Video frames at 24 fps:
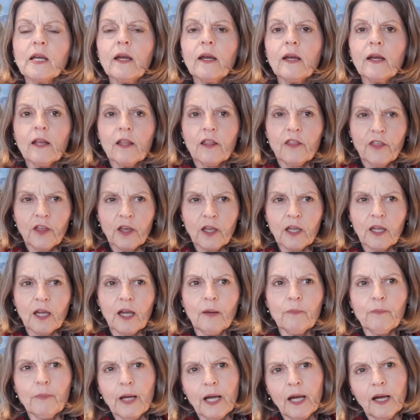Think
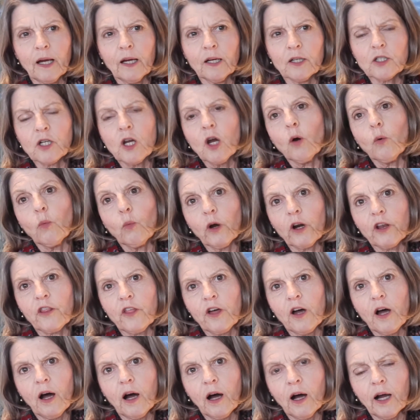about what are the
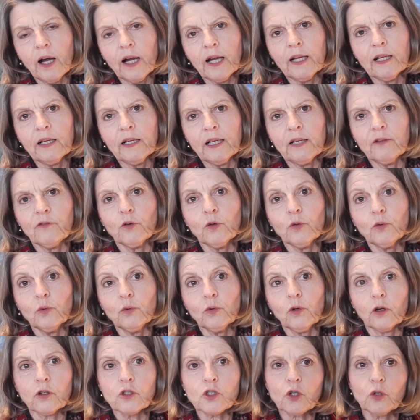high-level
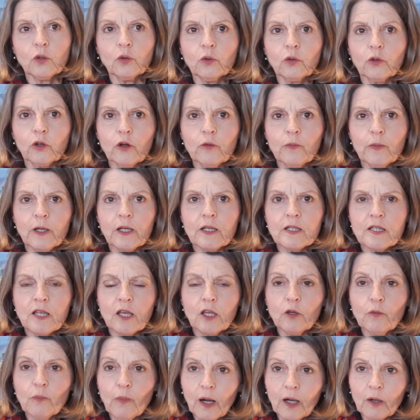logical groupings that you
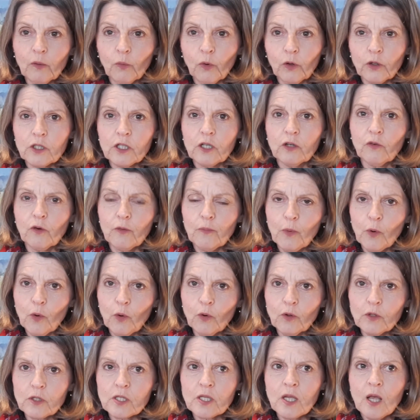might want in
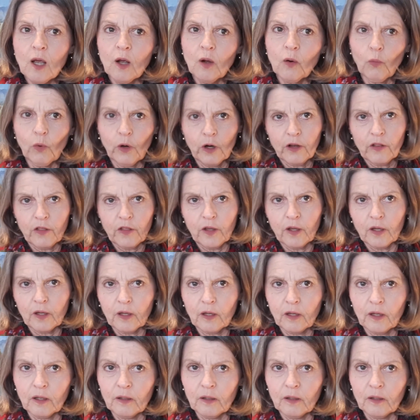reports, what are the